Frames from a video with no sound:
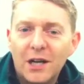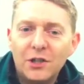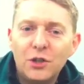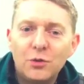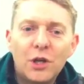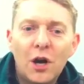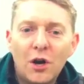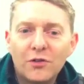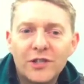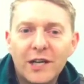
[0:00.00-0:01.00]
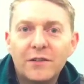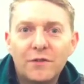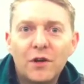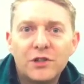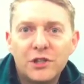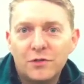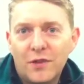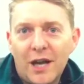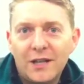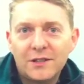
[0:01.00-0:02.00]
and you can't take advantage of
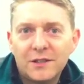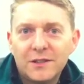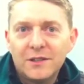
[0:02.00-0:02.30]
that,